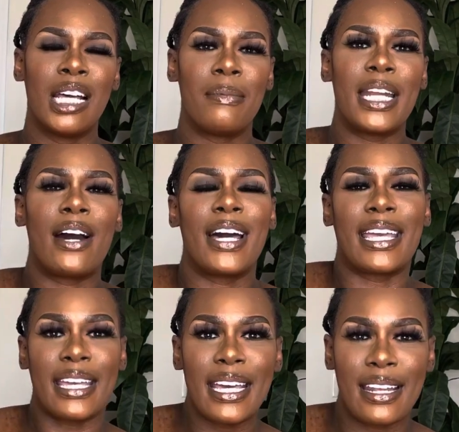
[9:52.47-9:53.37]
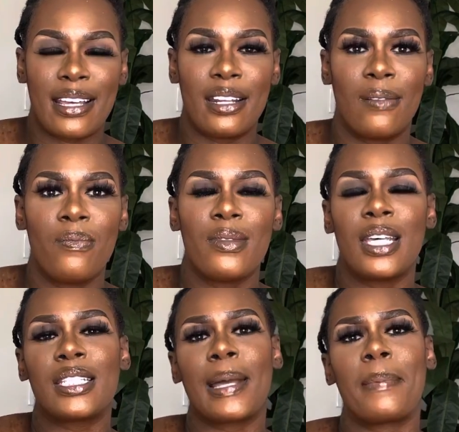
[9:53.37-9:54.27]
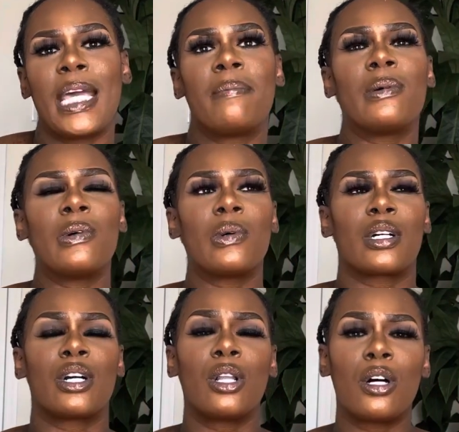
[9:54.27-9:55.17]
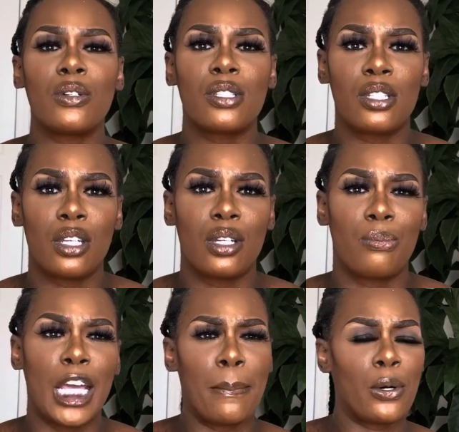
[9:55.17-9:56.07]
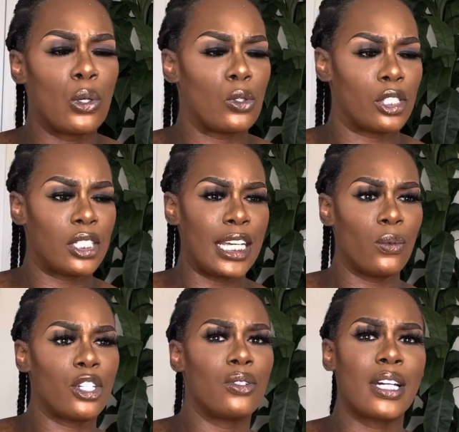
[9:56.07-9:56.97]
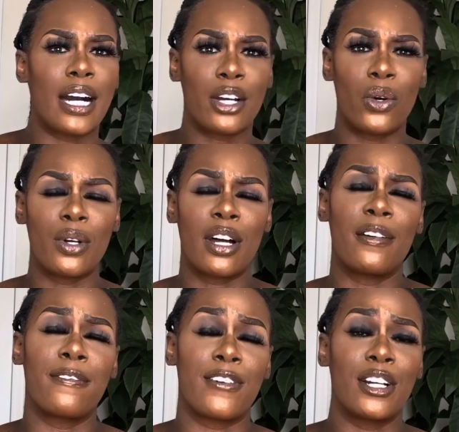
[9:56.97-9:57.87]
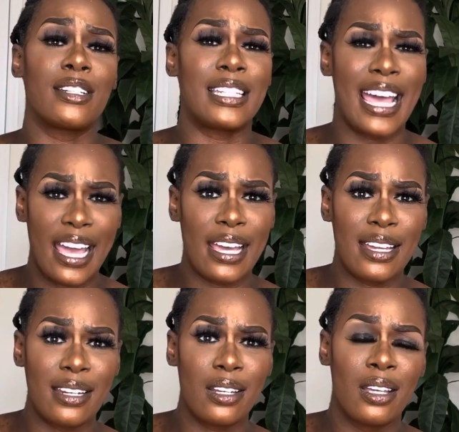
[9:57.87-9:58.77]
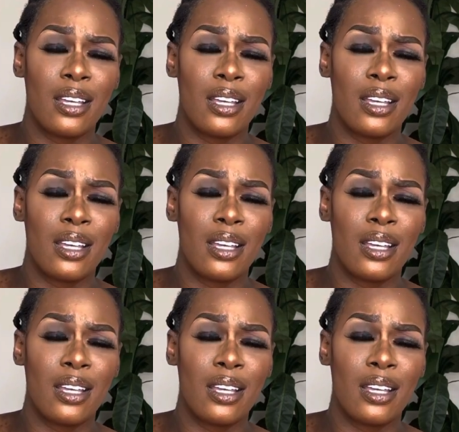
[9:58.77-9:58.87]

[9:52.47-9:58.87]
But now I get it. It's like people who are close to you, people who see what you got going on firsthand,